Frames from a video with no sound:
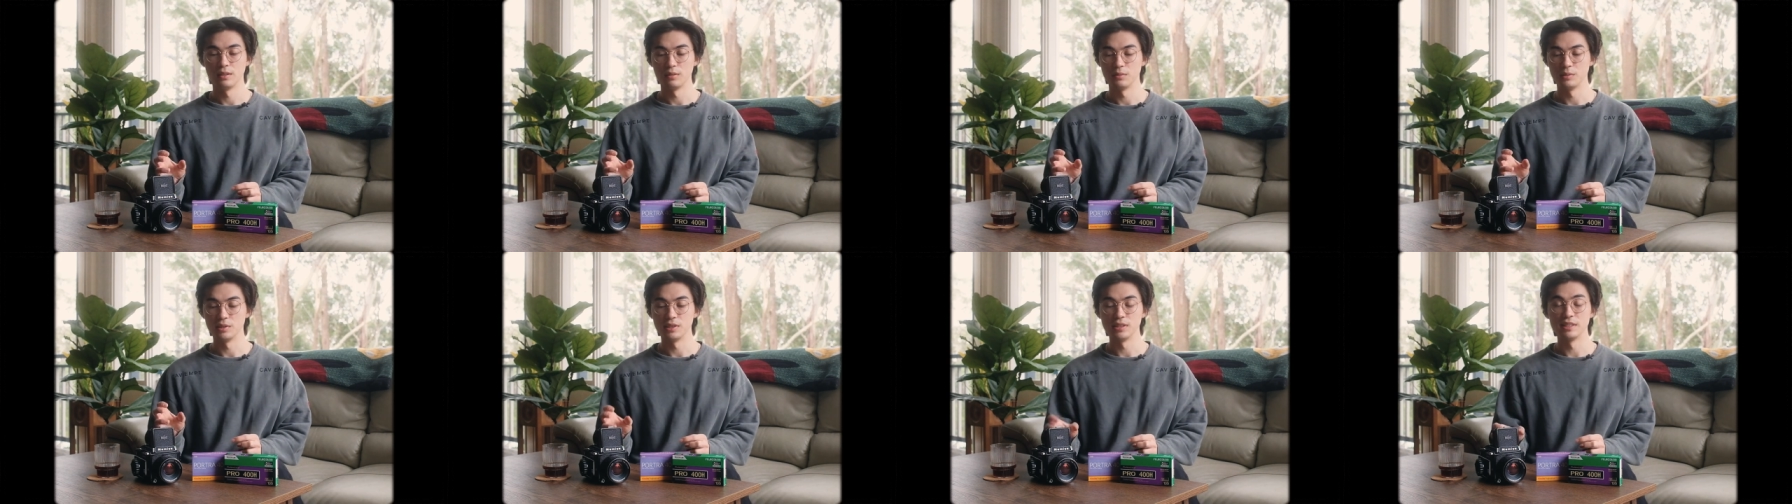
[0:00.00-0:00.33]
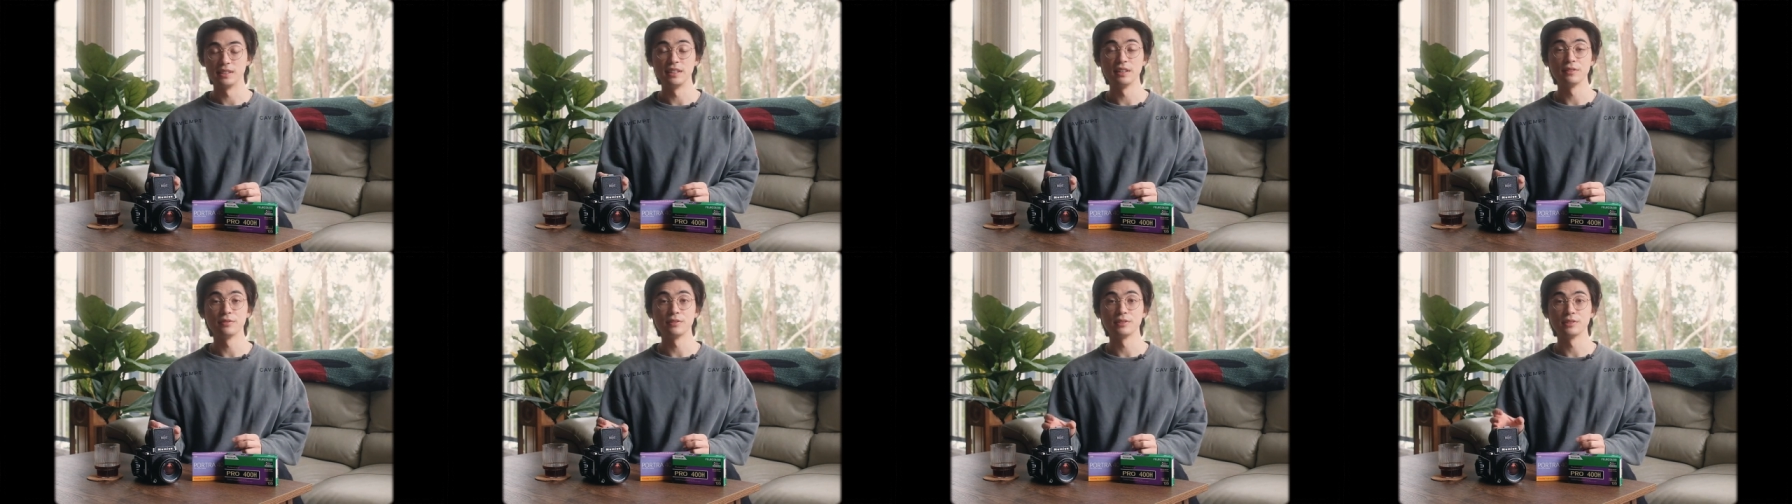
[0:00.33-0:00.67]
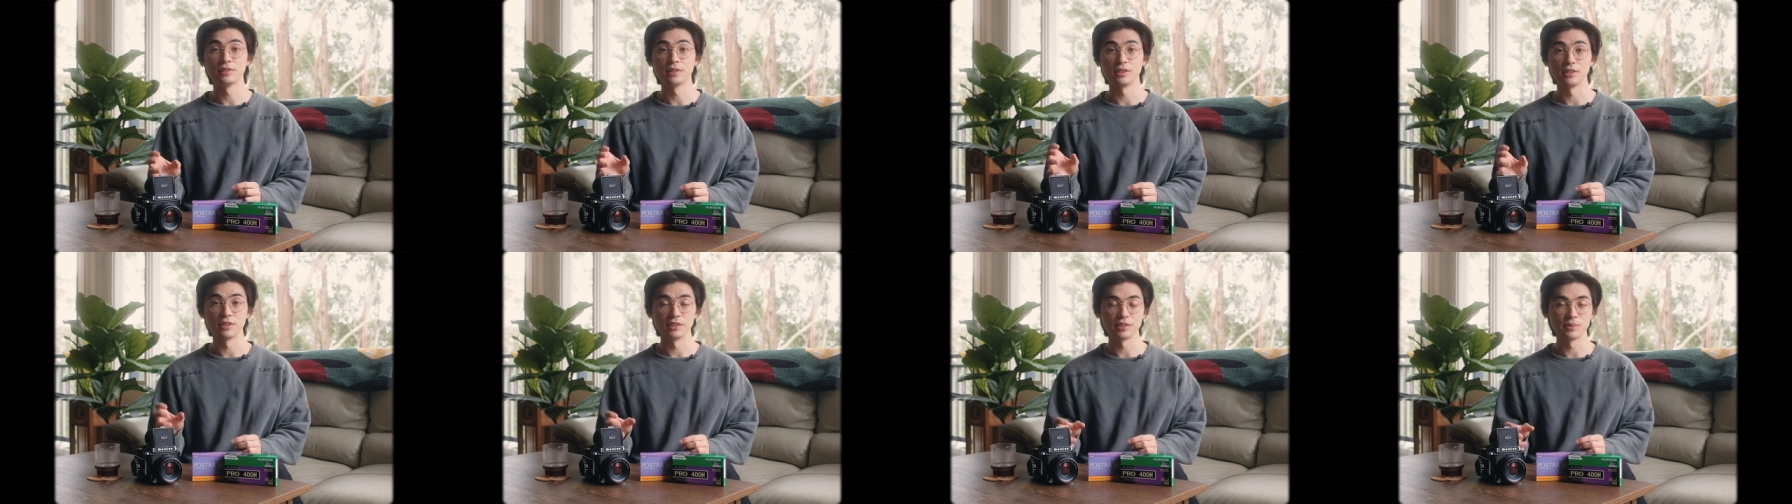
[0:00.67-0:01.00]
which is different
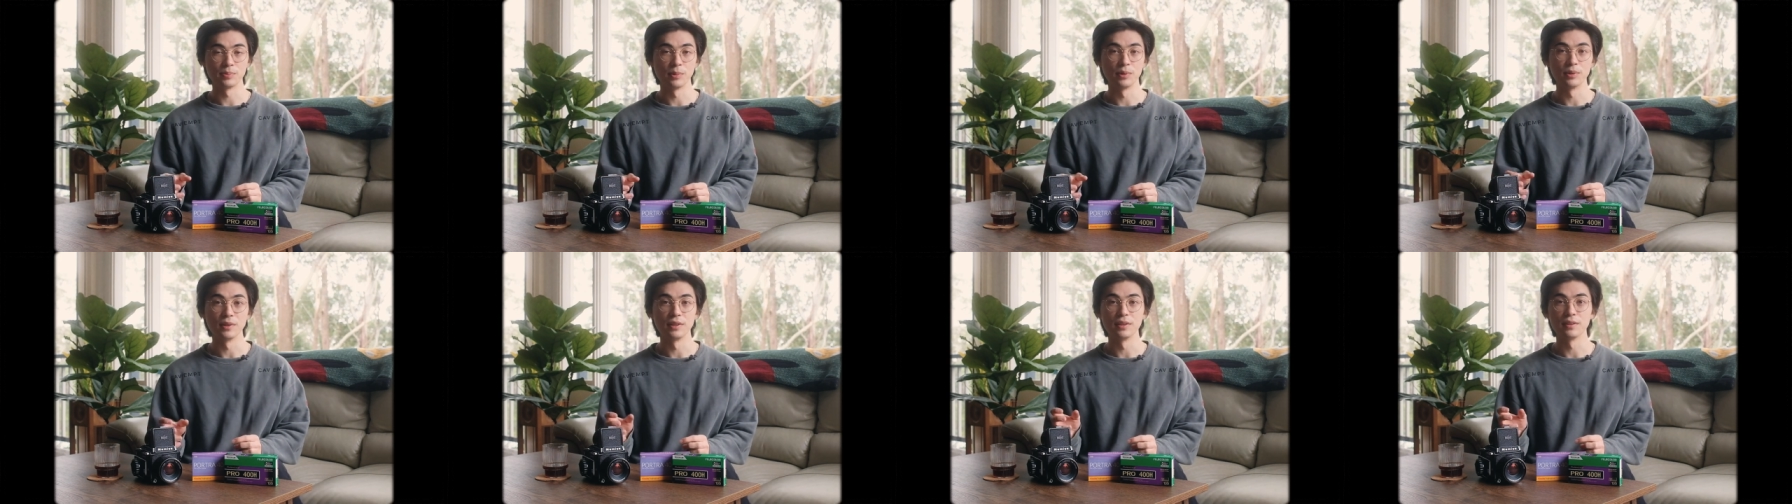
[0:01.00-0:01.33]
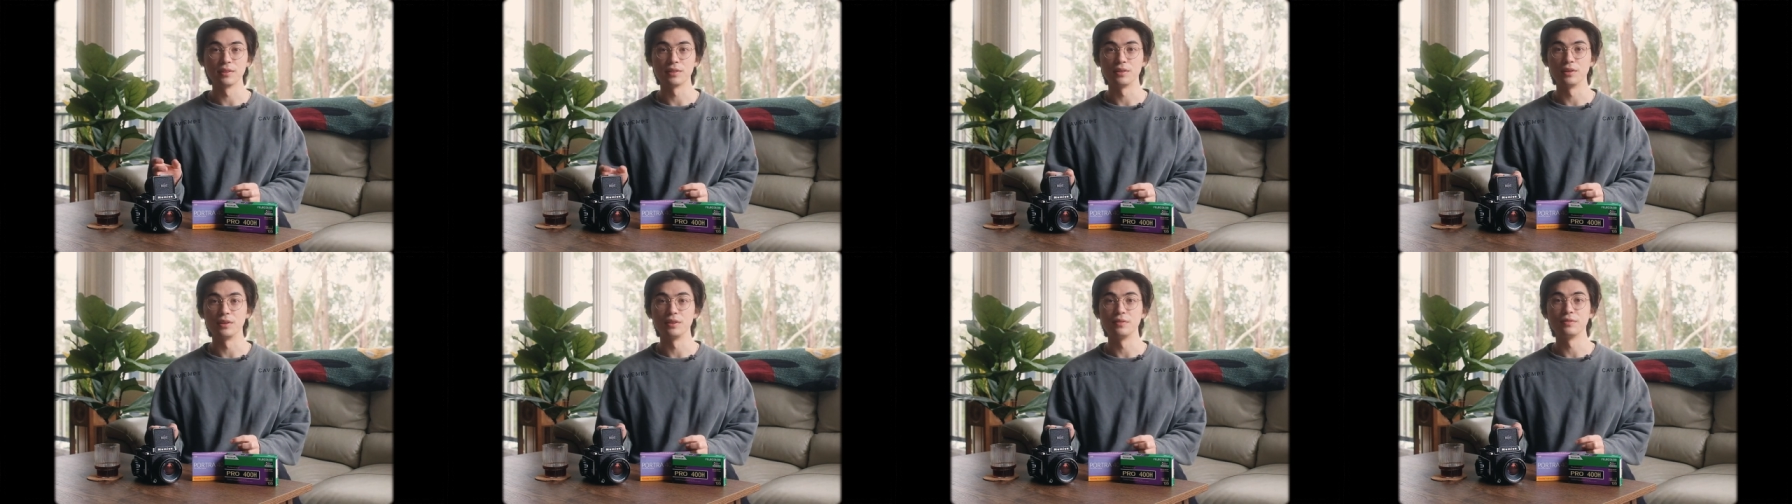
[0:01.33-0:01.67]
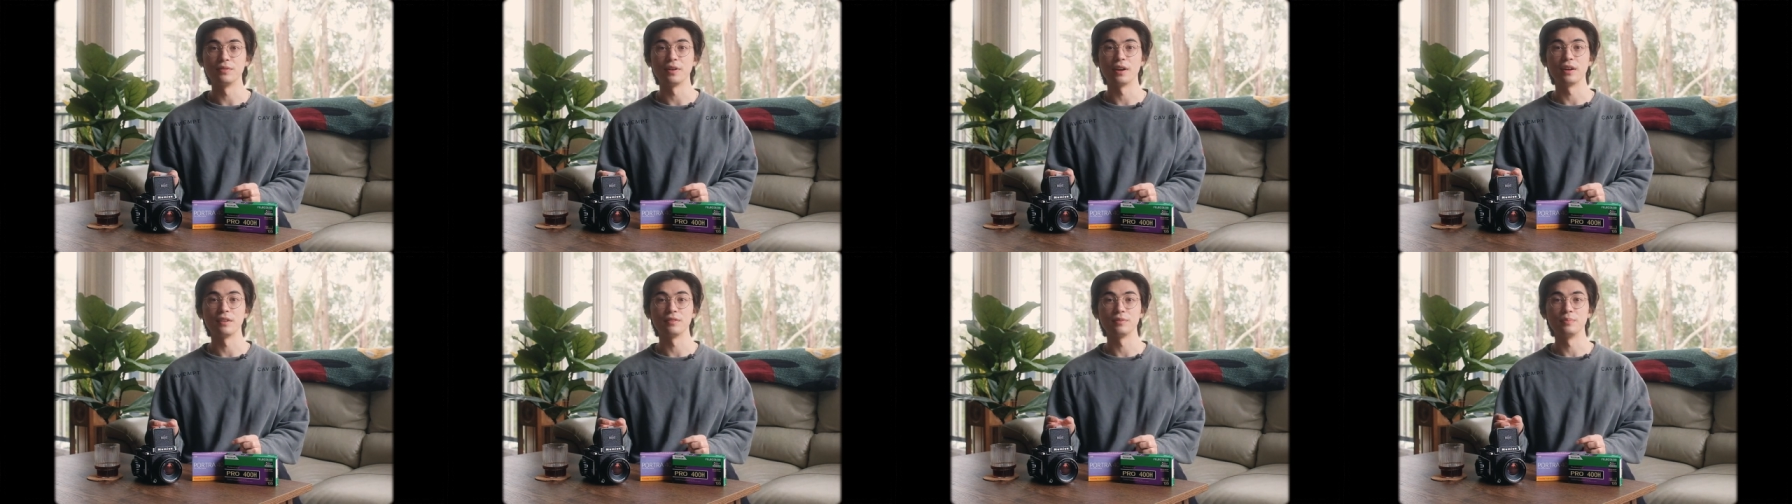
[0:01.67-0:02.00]
to the smaller
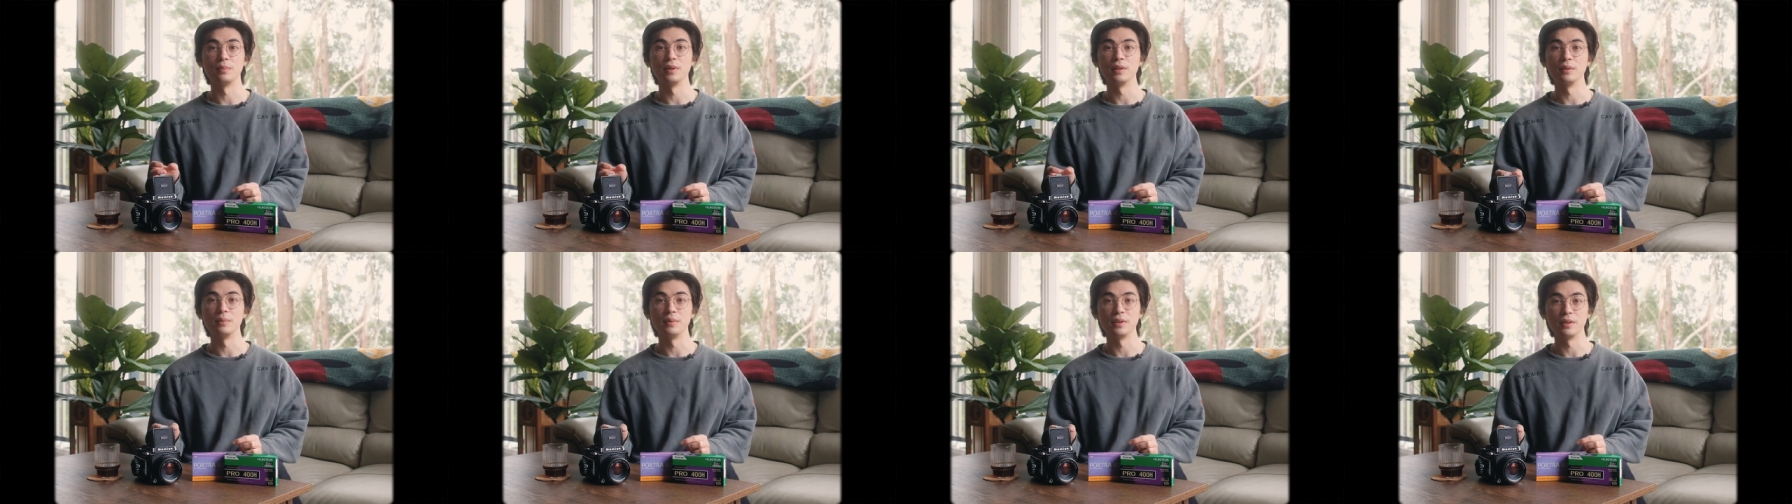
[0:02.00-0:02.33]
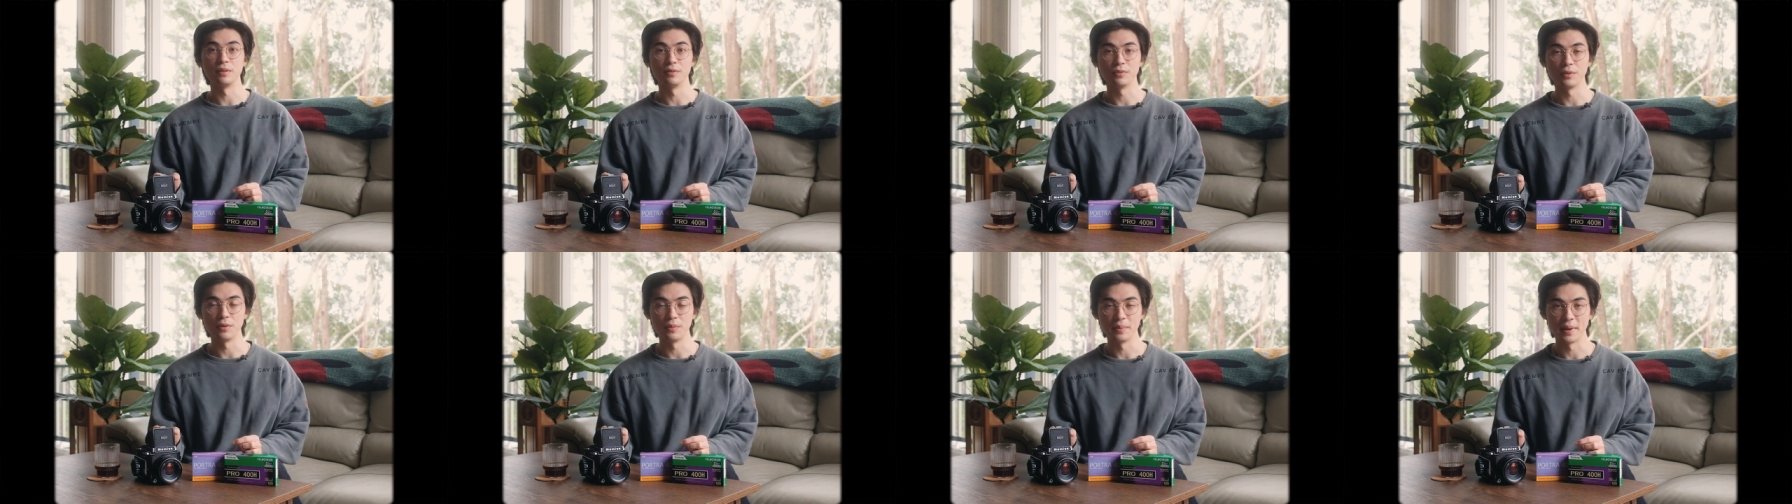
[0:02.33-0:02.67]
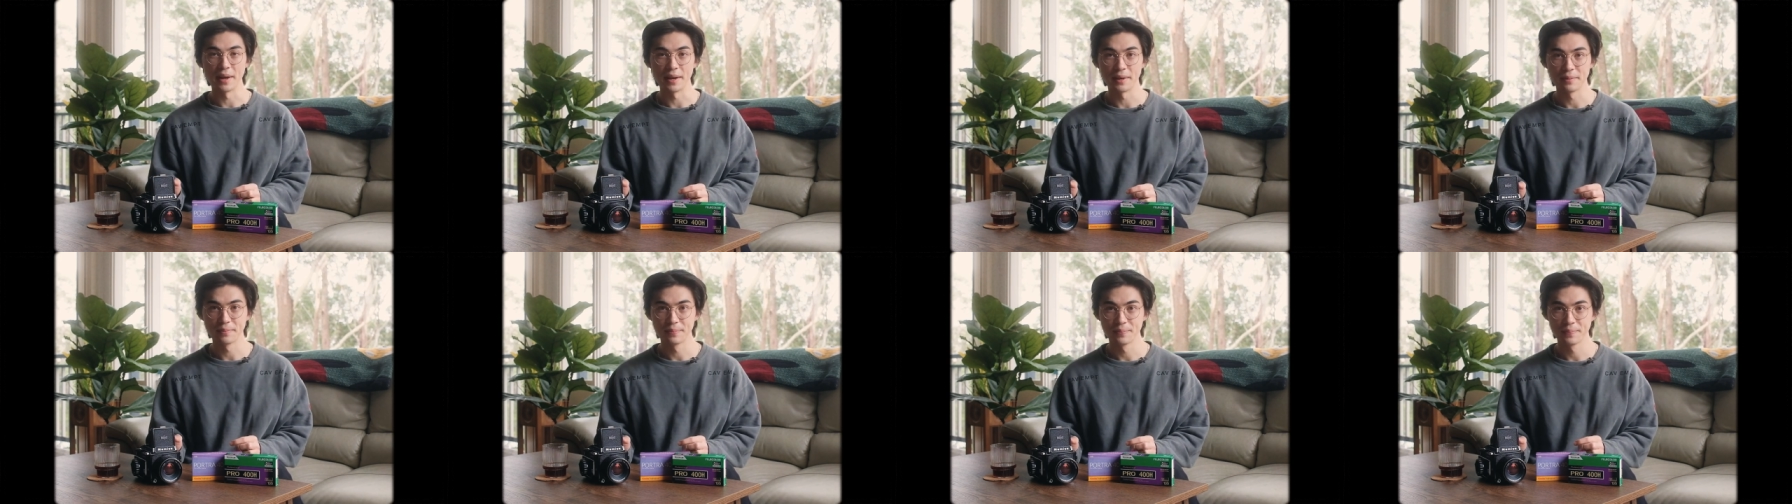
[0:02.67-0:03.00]
35mm
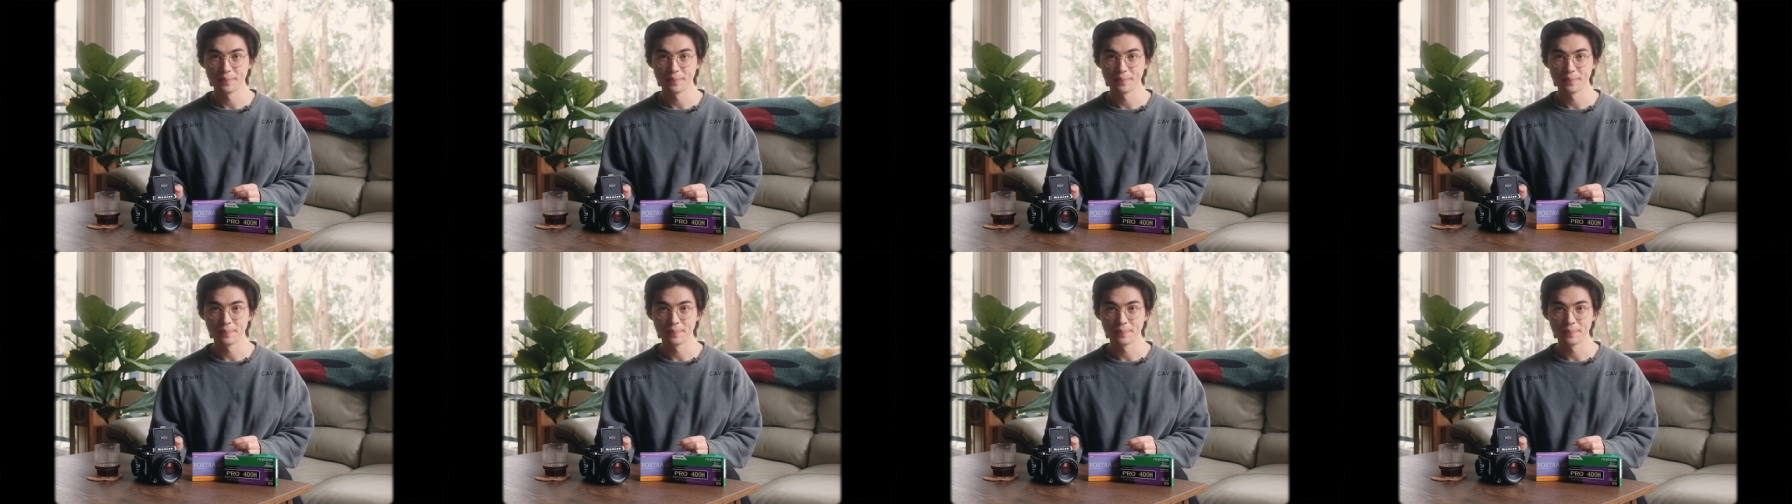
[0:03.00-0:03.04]
format.